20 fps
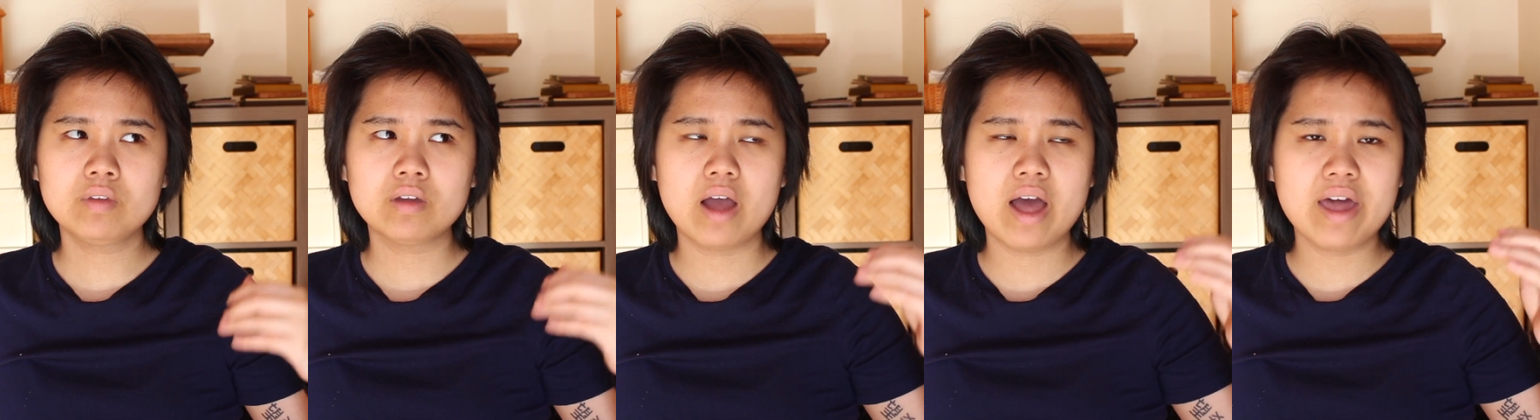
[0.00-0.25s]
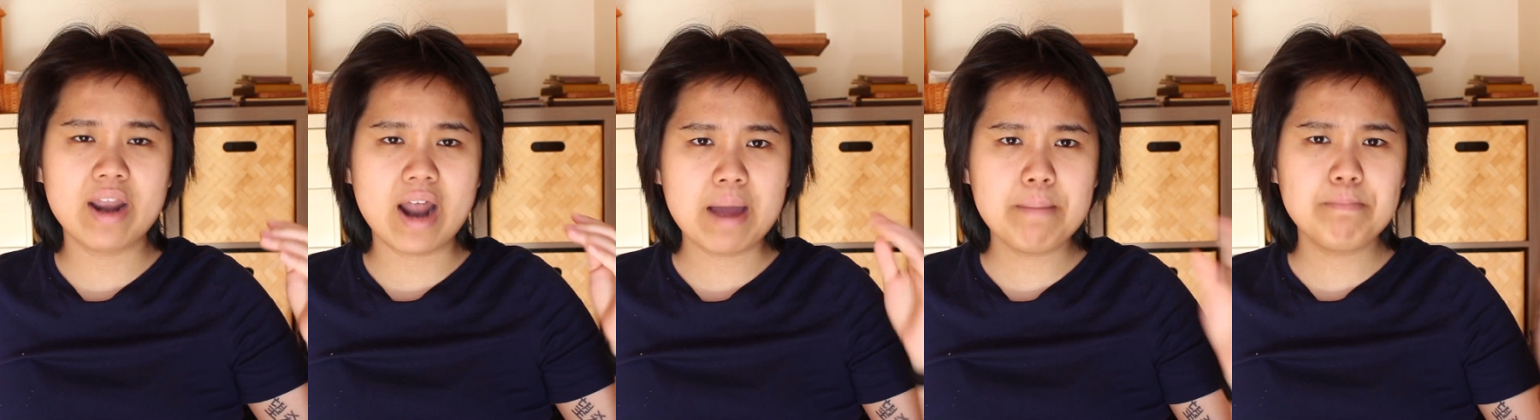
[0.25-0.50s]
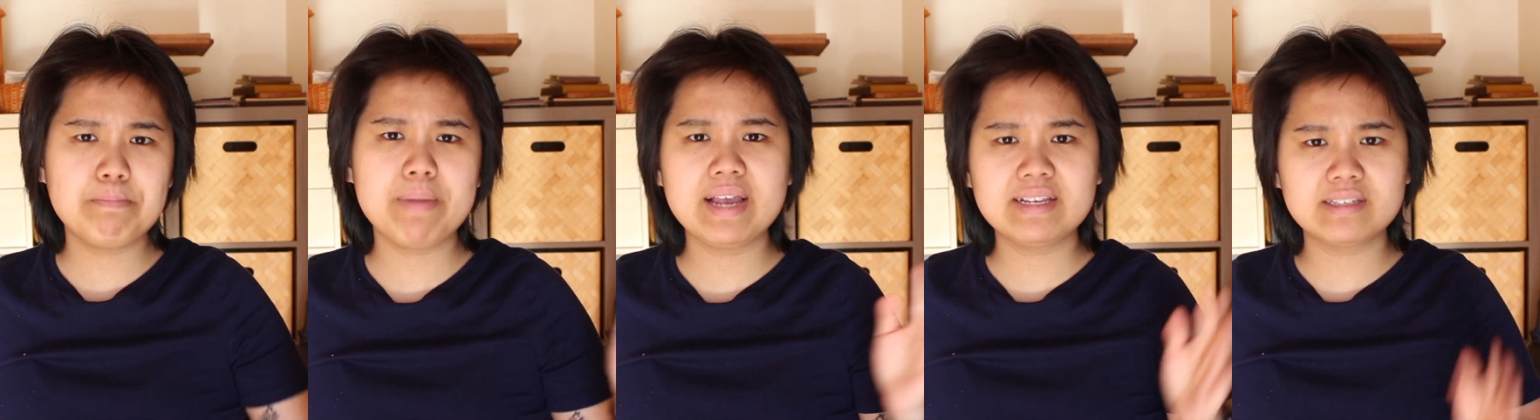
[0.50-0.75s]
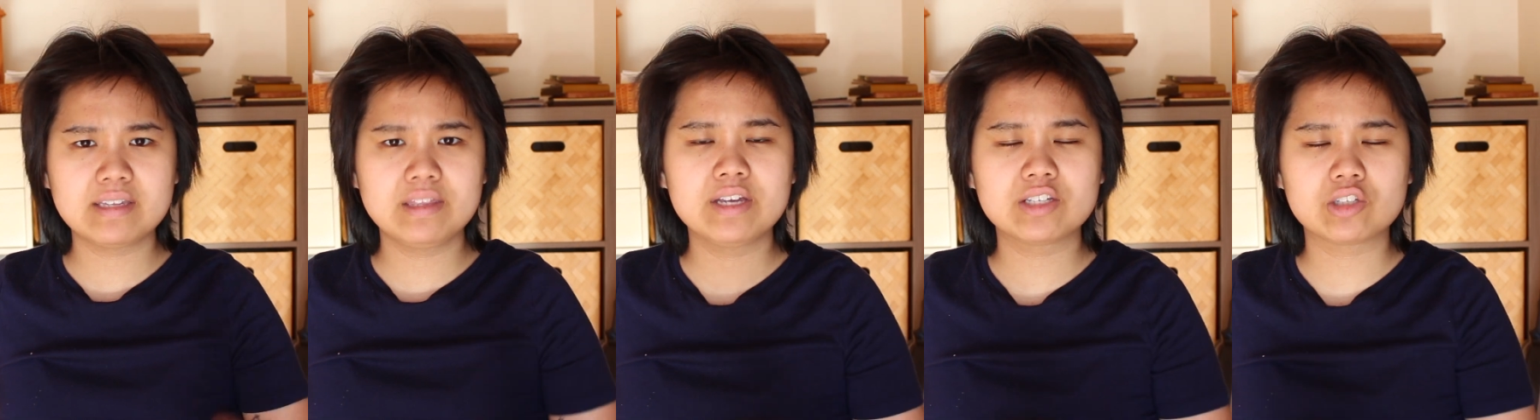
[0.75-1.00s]
and I'm
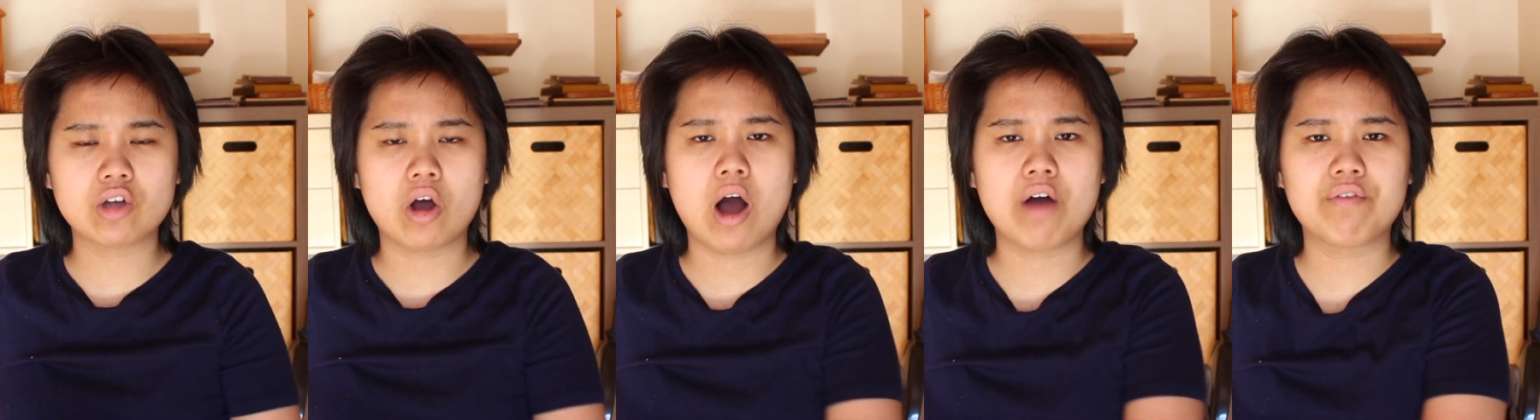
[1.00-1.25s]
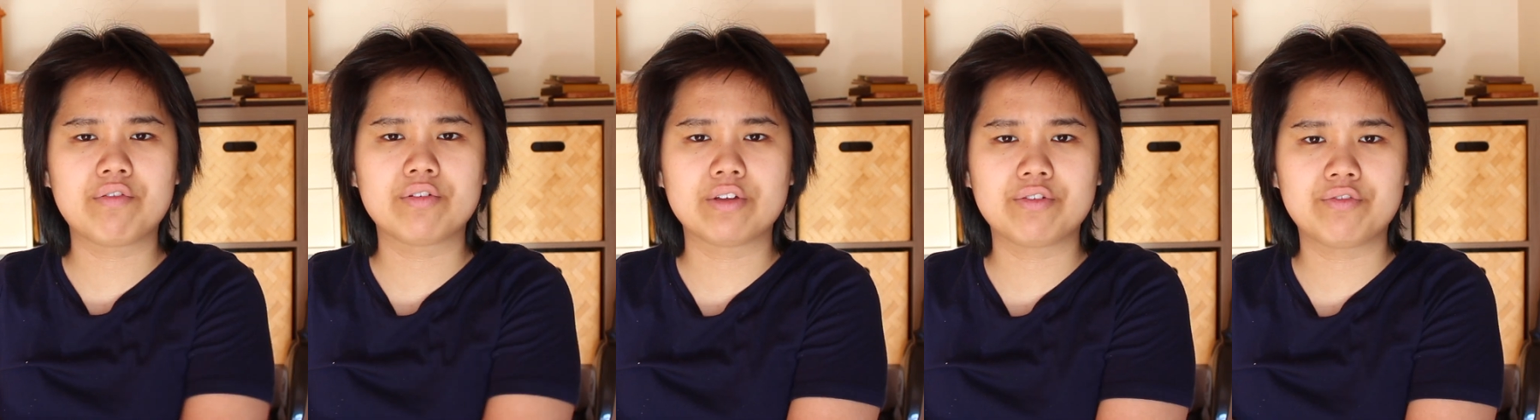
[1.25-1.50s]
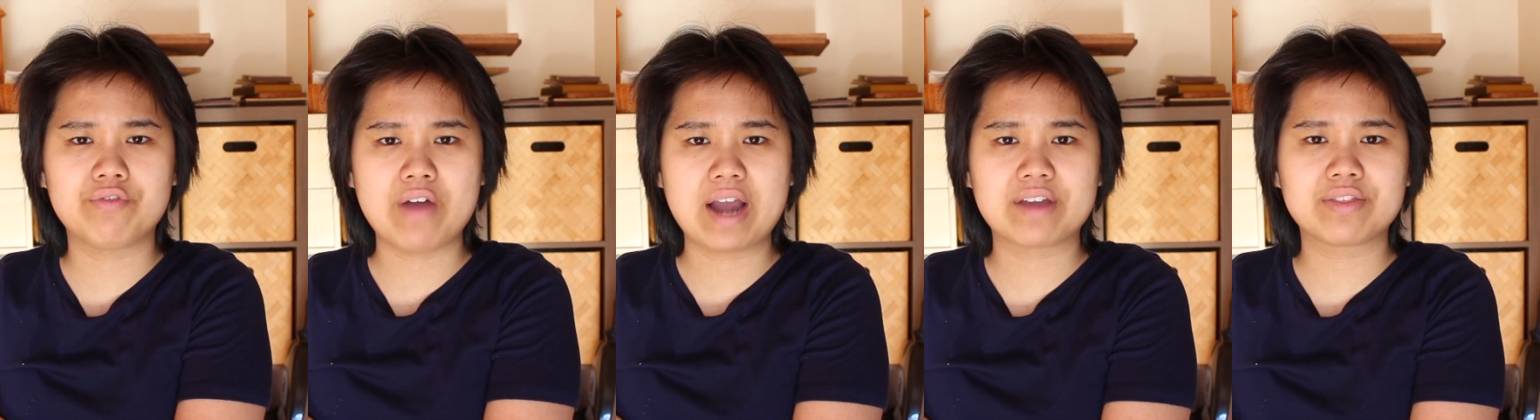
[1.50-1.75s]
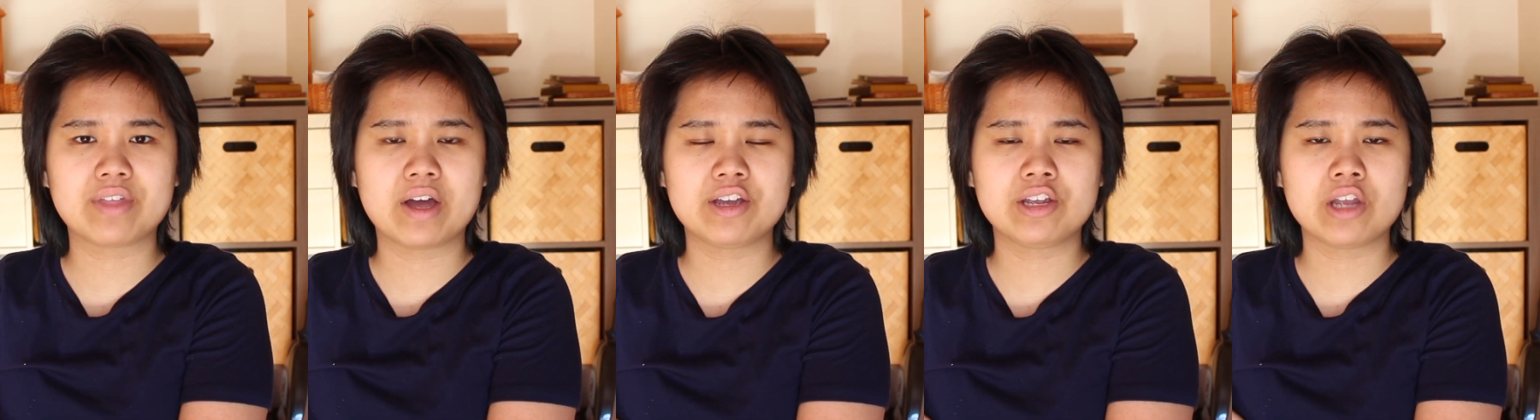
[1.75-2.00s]
basing this off of the
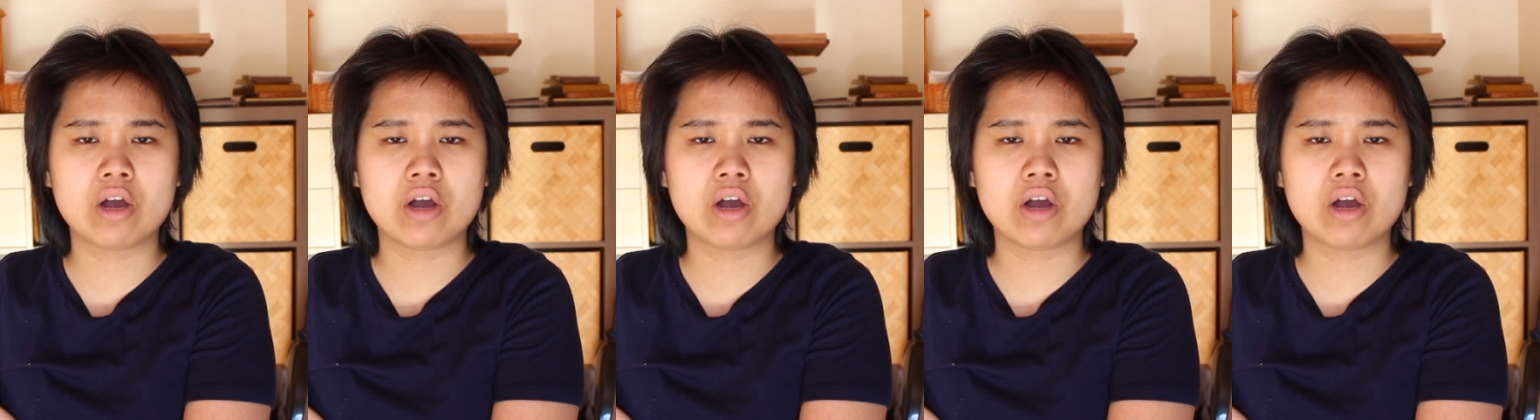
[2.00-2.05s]
fact that,